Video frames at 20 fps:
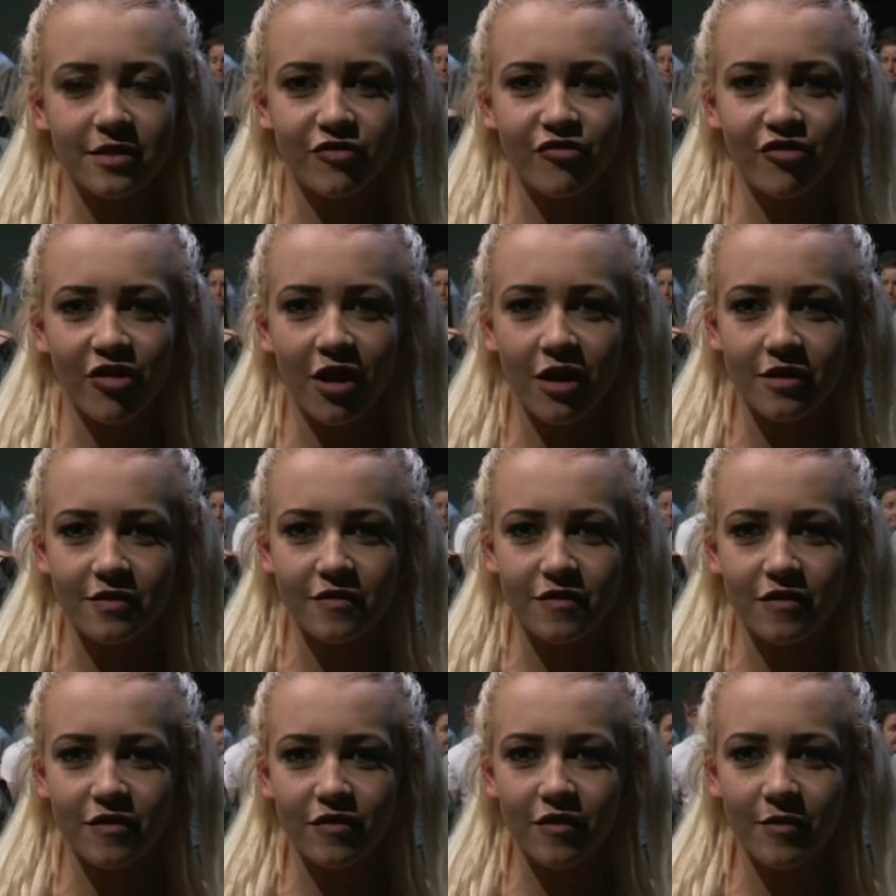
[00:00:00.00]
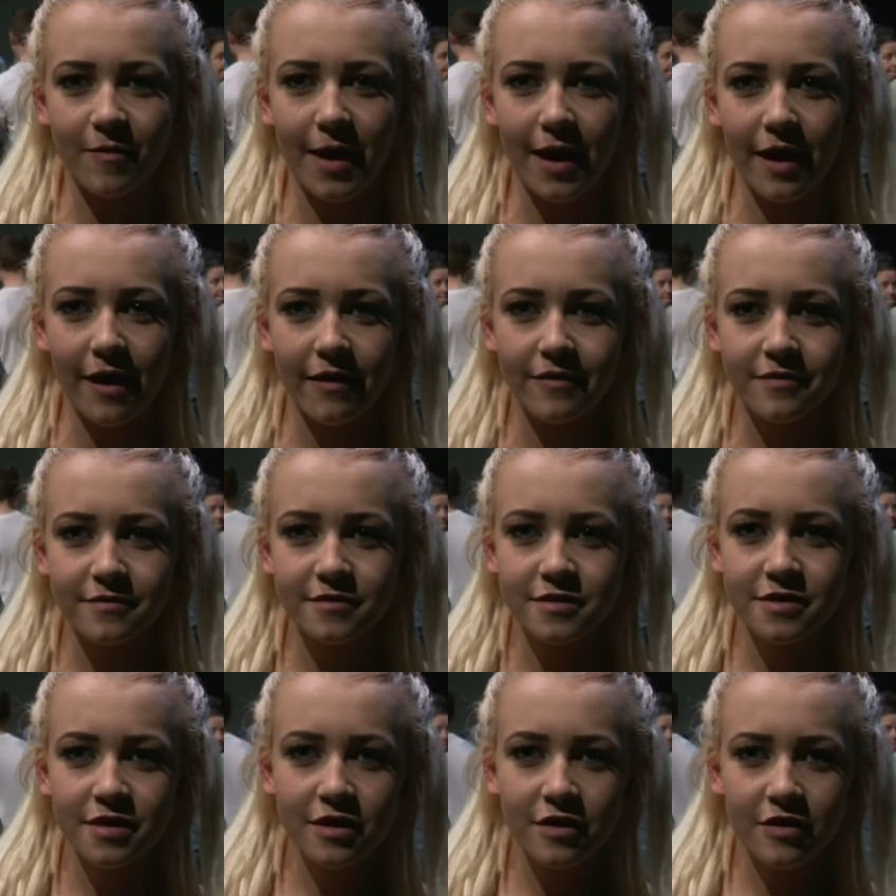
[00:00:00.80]
the chance to do
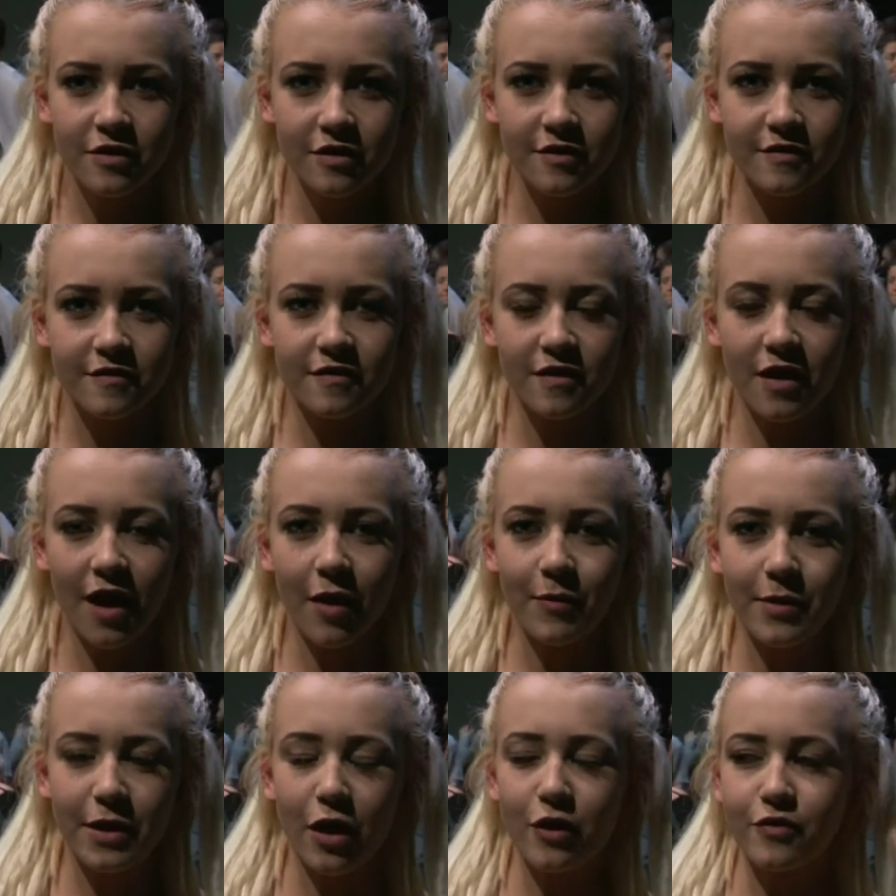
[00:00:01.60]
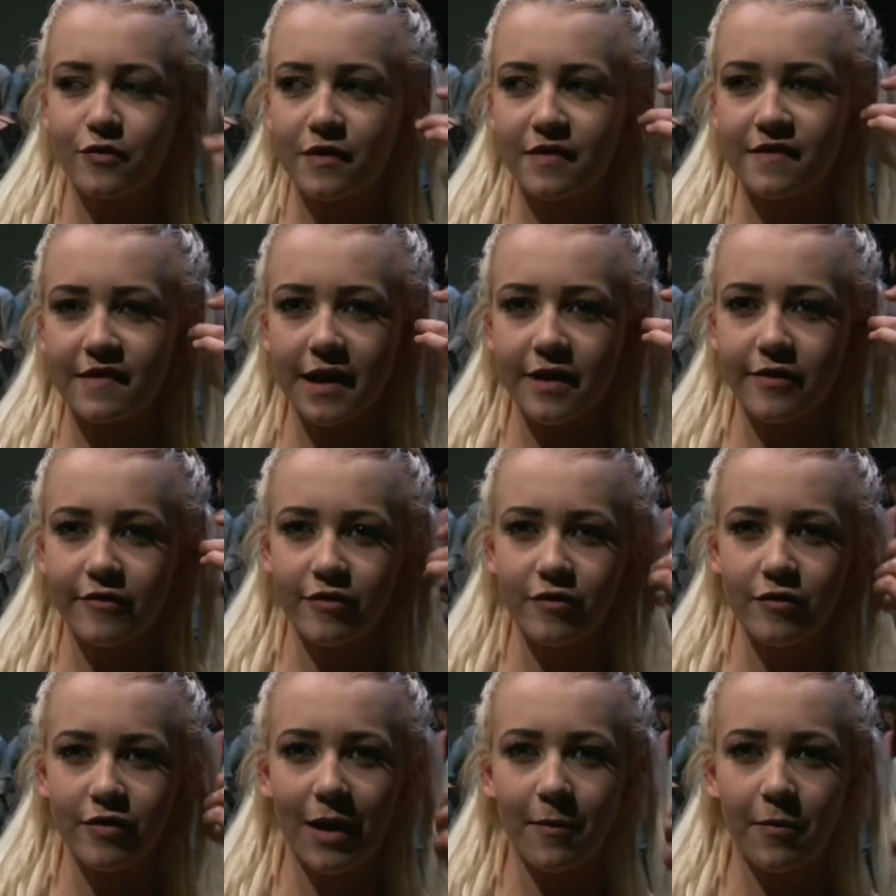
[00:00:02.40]
it because, like, we go to a centre
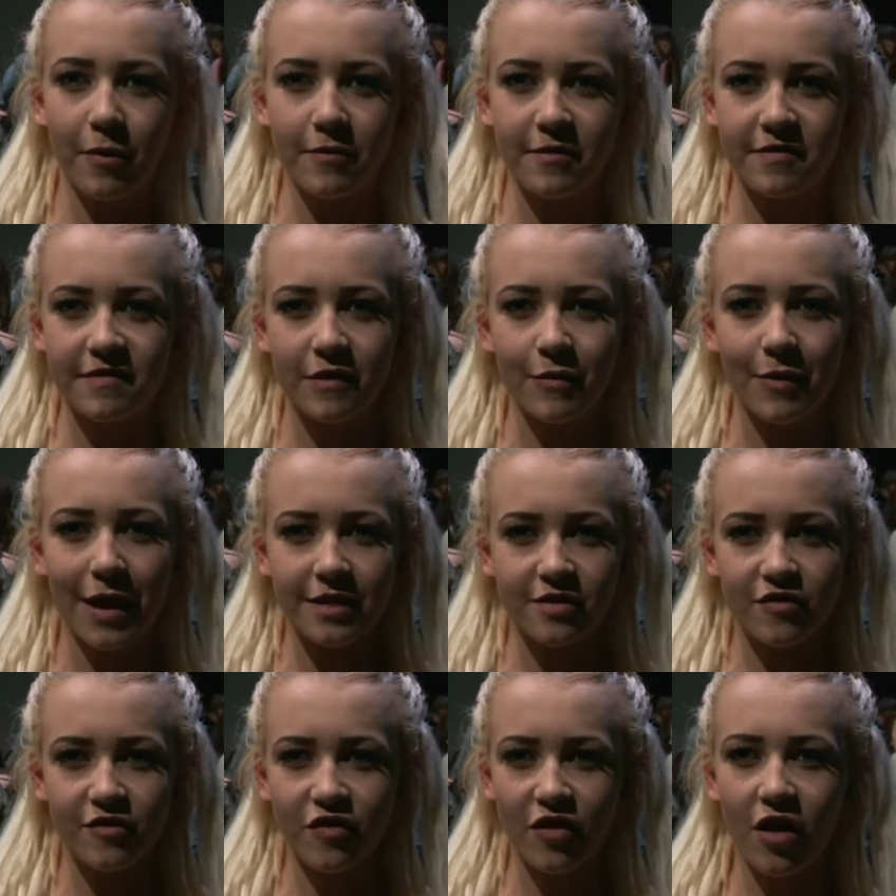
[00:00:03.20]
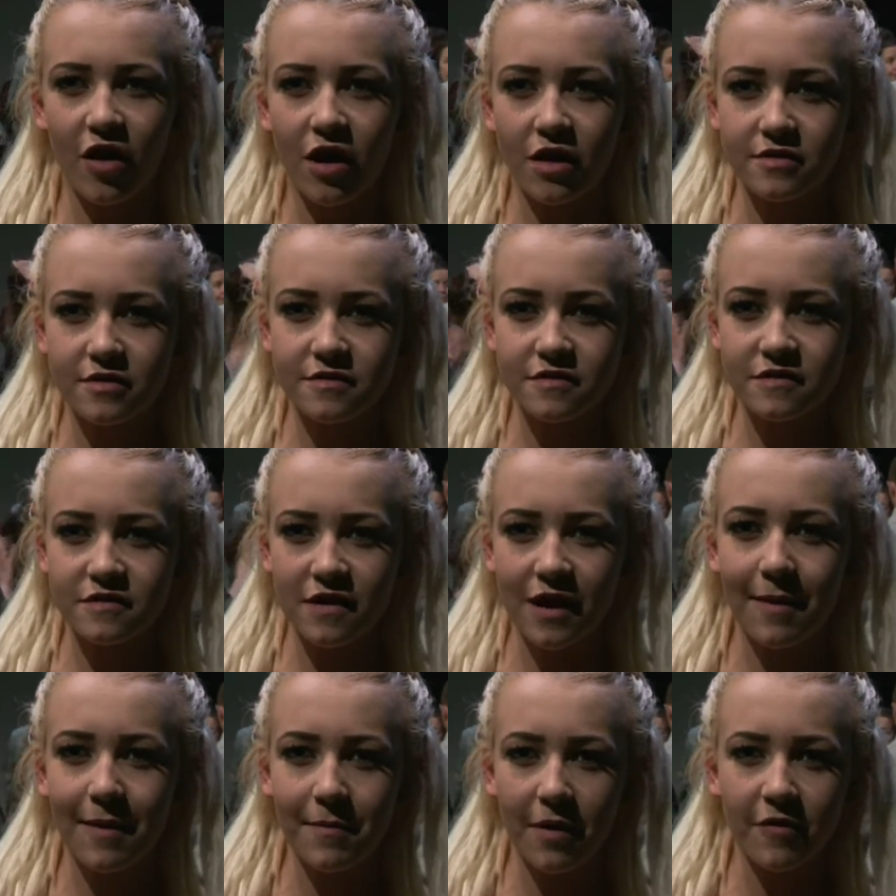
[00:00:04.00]
and all that, but we still have the
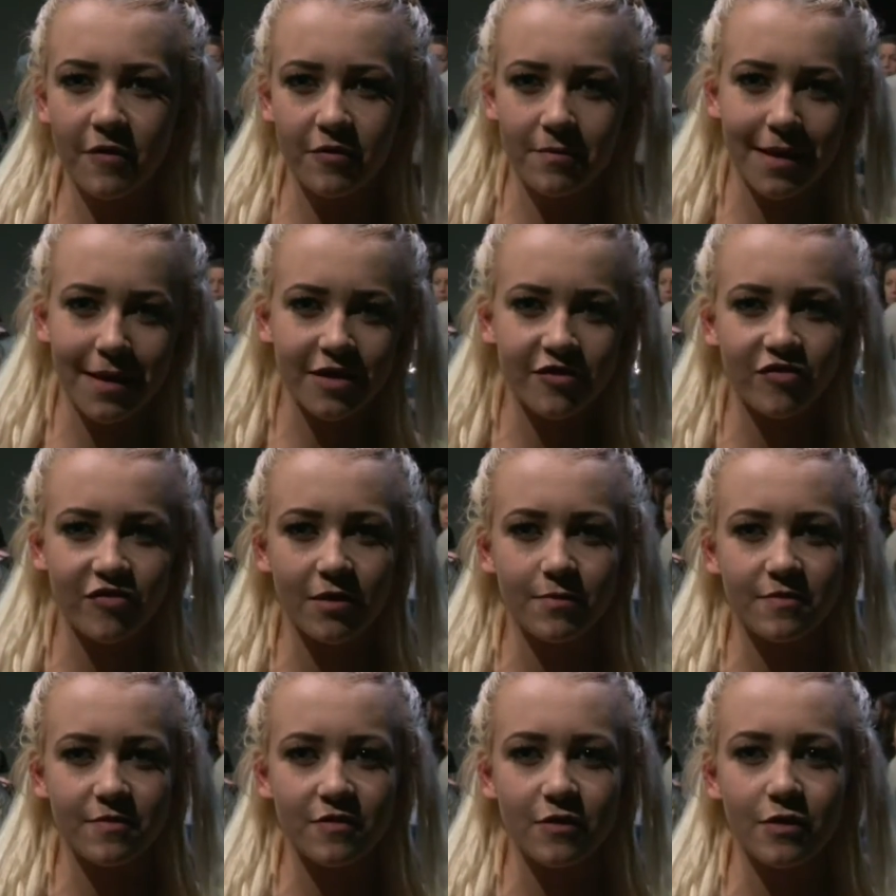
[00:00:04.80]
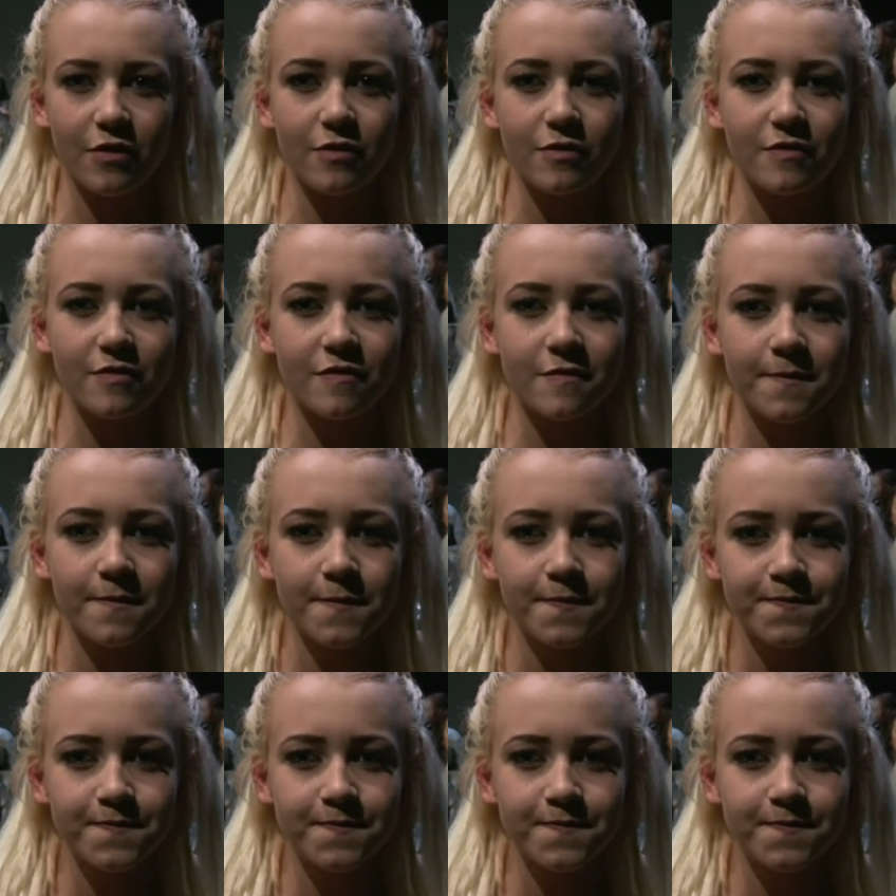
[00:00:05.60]
chance, like, other mainstream schools.